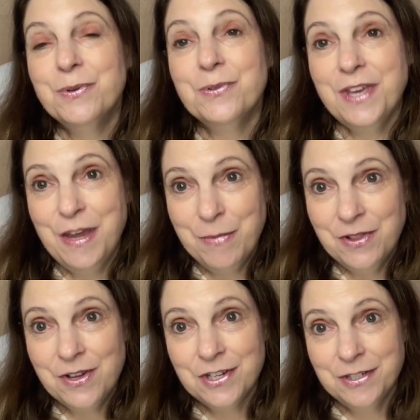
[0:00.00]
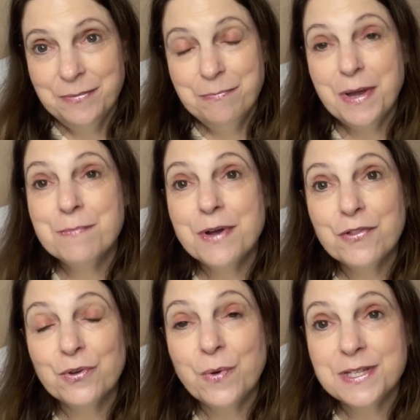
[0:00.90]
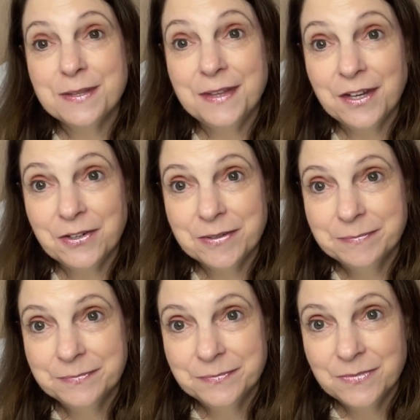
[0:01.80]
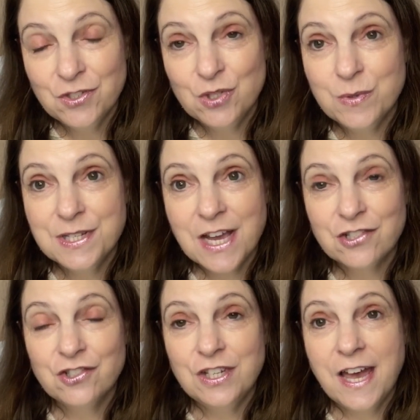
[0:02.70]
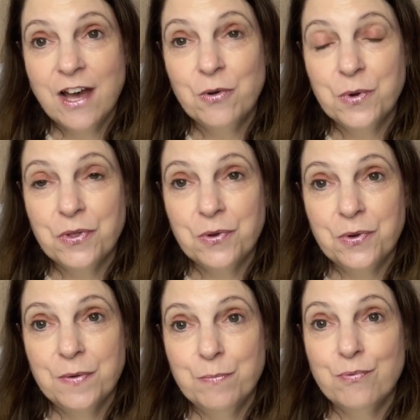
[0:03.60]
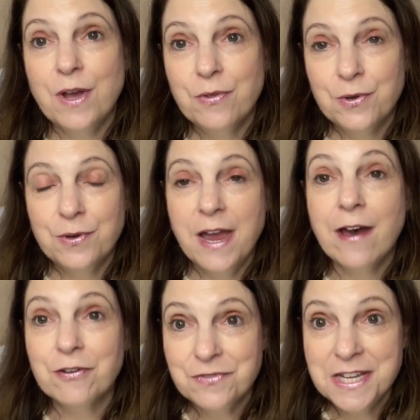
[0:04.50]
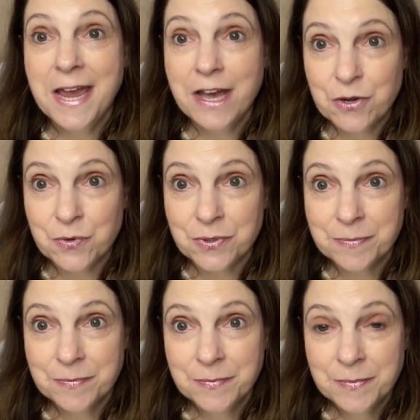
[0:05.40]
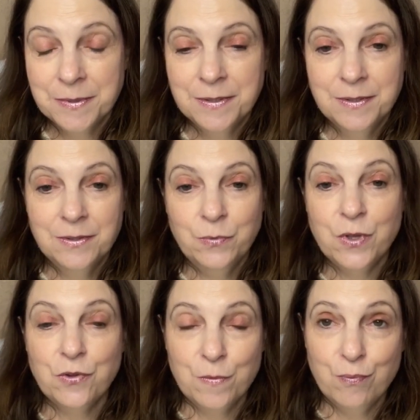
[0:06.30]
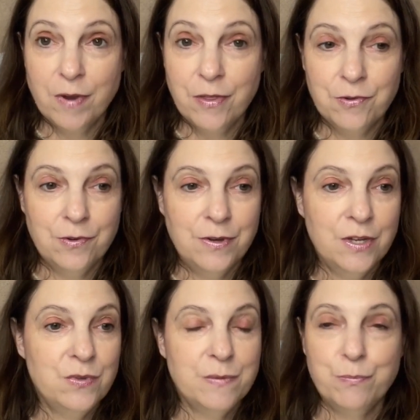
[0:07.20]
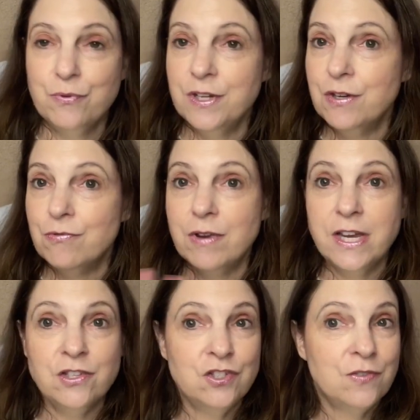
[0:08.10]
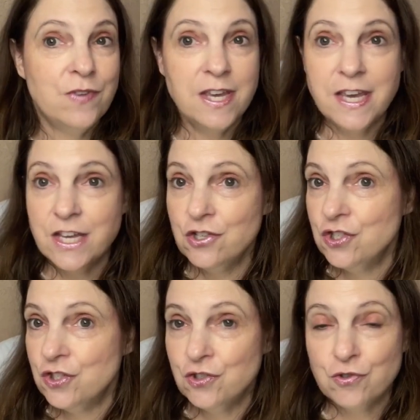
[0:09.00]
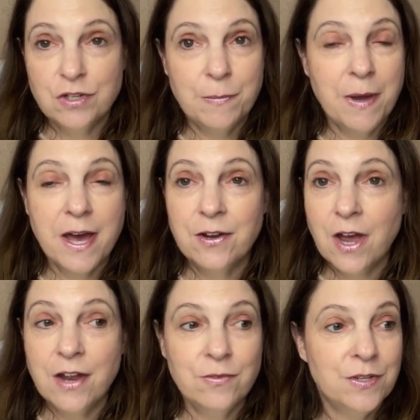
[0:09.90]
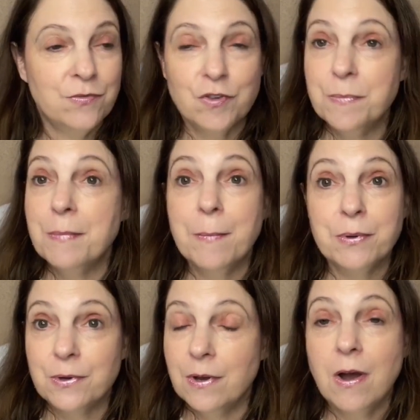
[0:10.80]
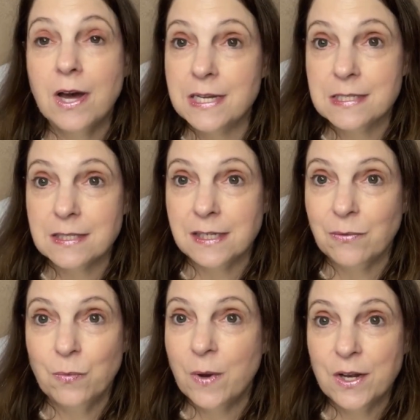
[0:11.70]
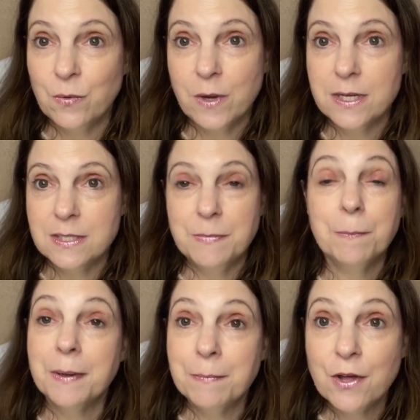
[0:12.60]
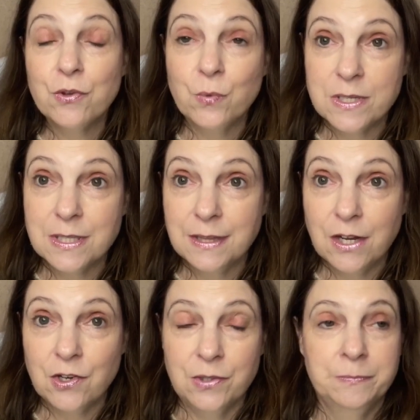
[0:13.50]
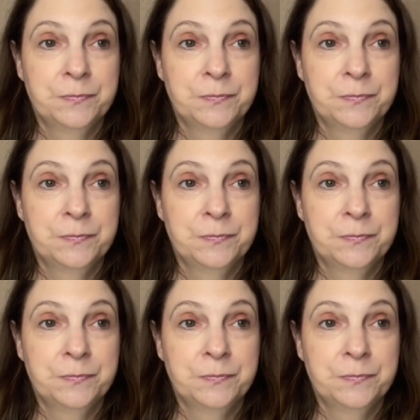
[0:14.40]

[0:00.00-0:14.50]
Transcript: came along. My mother wasn't there. She was actually out with her brother out of town with her brother. It was a prearranged vacation trip. I don't even remember honestly what it was. My mother wasn't there.